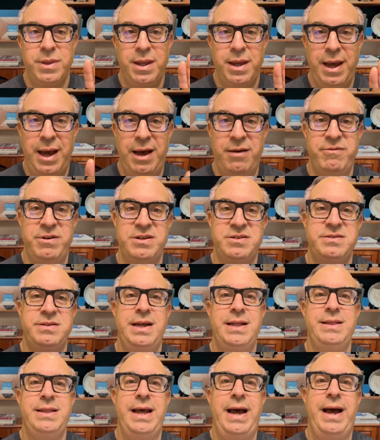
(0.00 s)
having
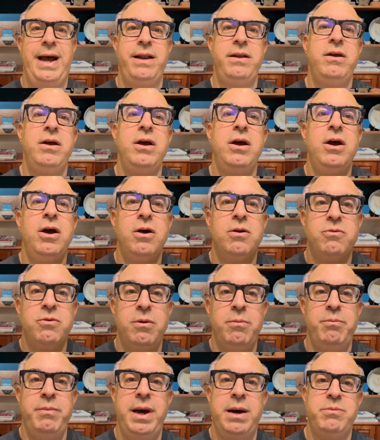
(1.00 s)
said that,
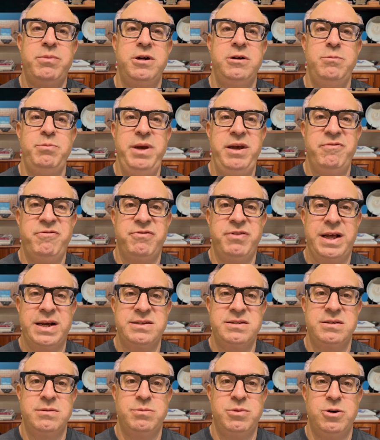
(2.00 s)
remember to be
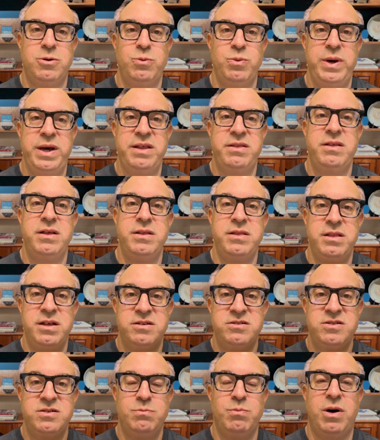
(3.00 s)
flexible with the
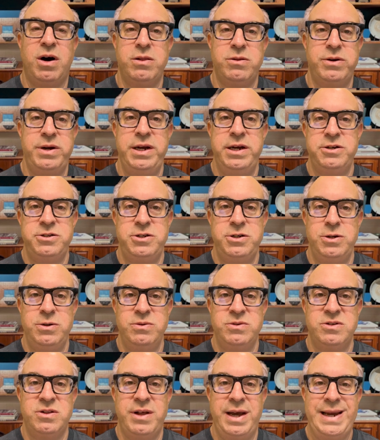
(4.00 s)
smaller
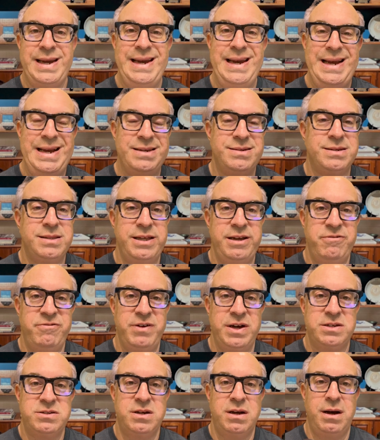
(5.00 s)
issues like easily
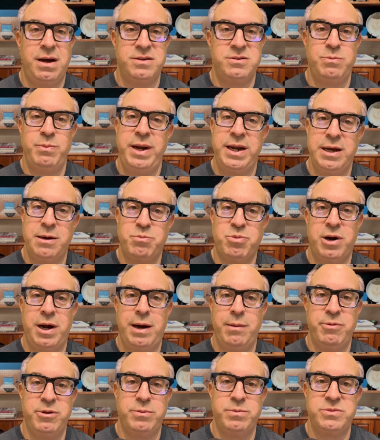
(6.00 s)
fixed cosmetic
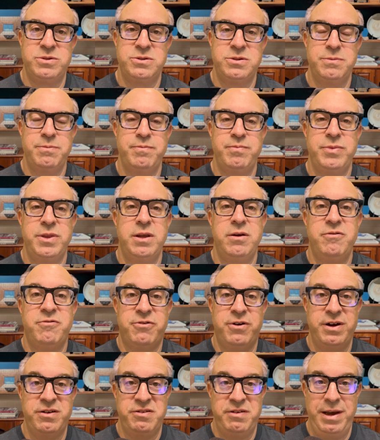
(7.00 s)
problems.
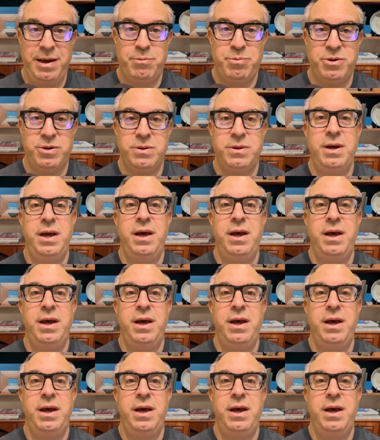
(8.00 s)
For example,